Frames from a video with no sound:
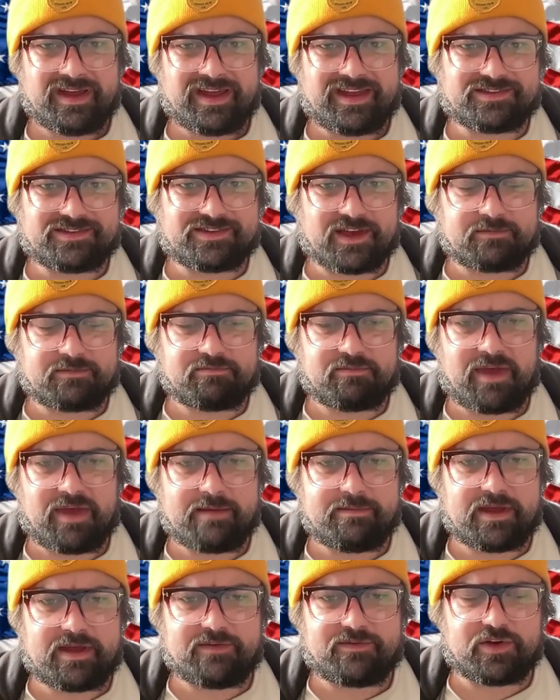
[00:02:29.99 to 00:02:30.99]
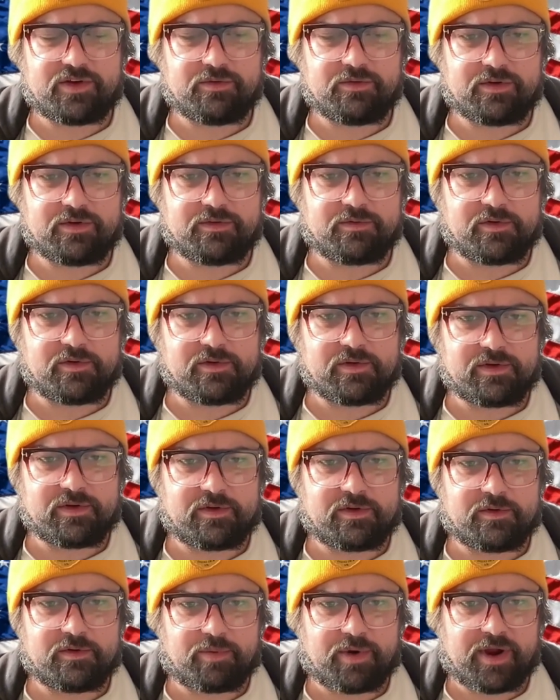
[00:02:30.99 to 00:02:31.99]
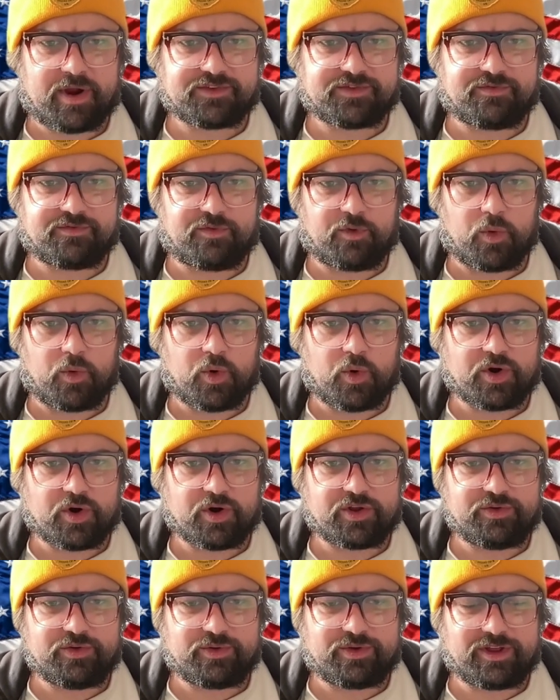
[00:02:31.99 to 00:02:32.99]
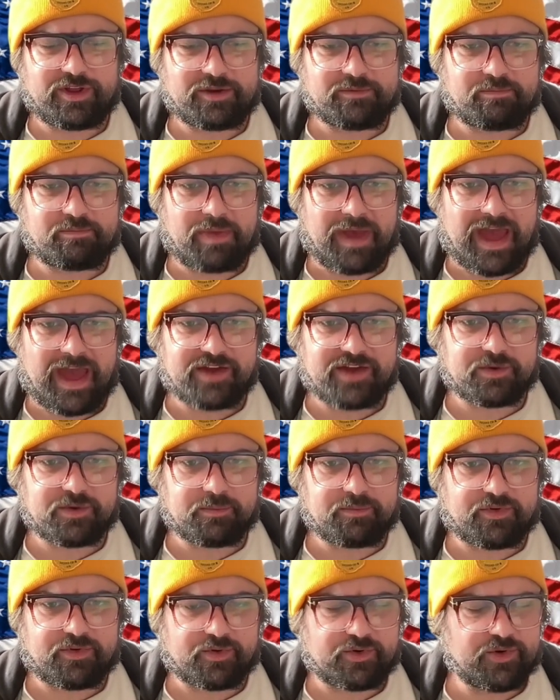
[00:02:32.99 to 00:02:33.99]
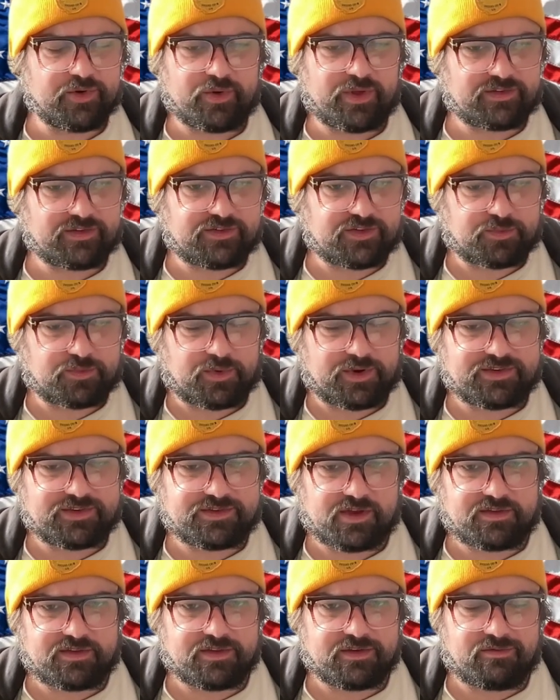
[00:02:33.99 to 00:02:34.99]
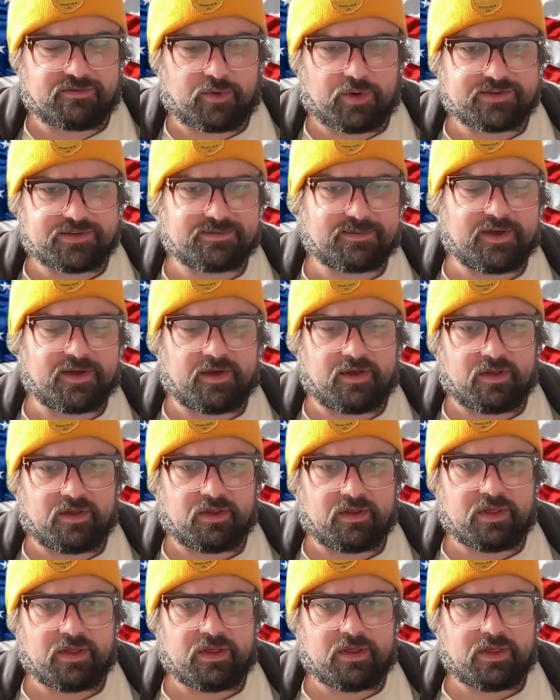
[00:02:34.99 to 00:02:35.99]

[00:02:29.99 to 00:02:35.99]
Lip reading: He said maybe if you press four, you can patch him through. That's just what he said in the voicemail.